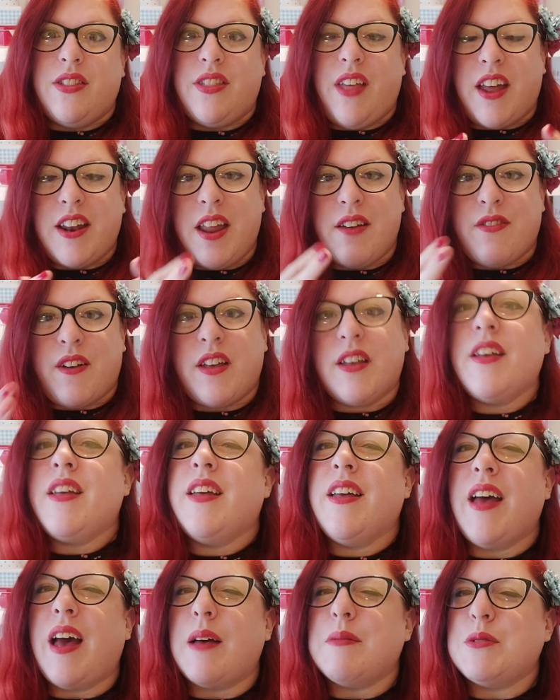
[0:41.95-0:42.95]

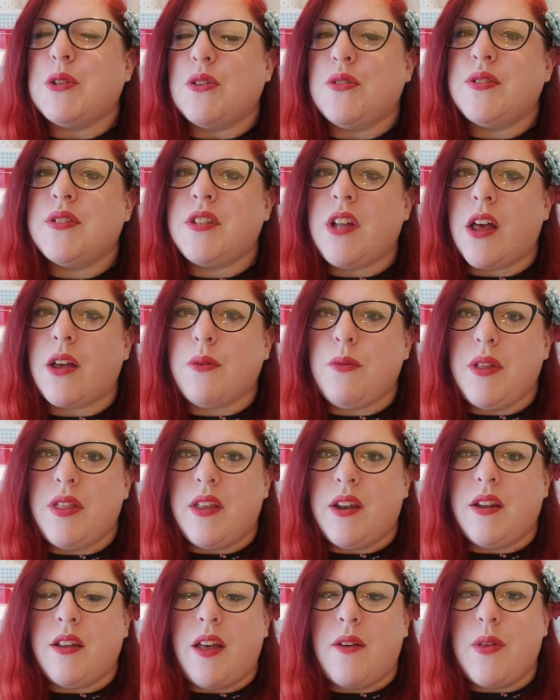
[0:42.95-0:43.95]
I'm sort of stuck with
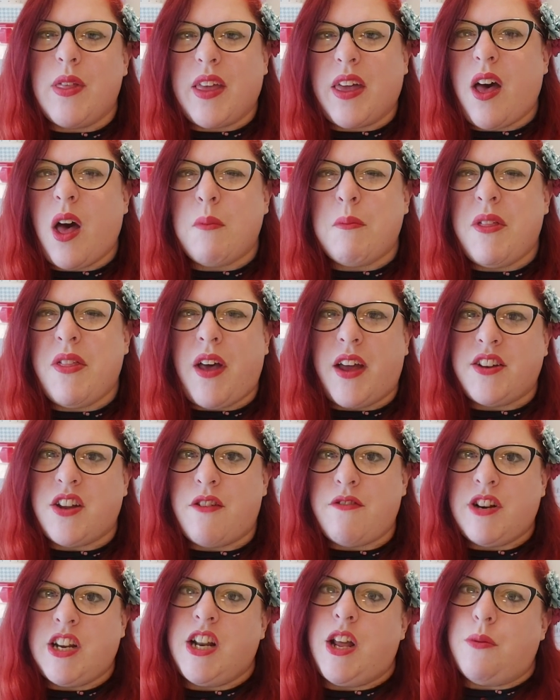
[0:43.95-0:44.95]
a garment that I
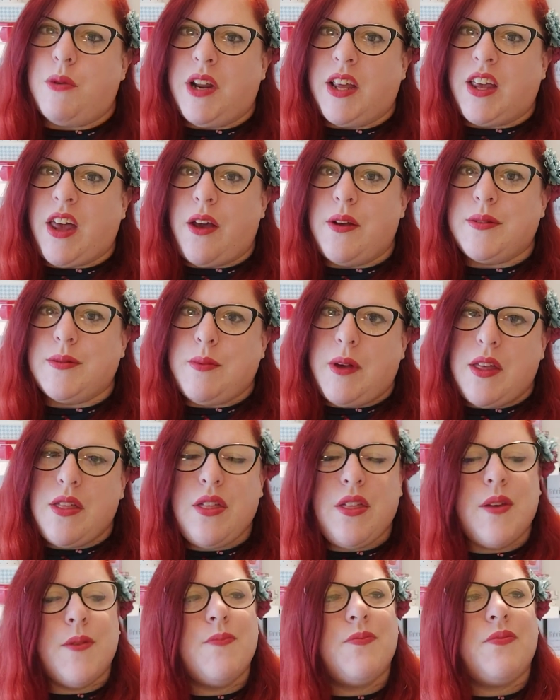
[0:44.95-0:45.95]
don't really know what it goes with.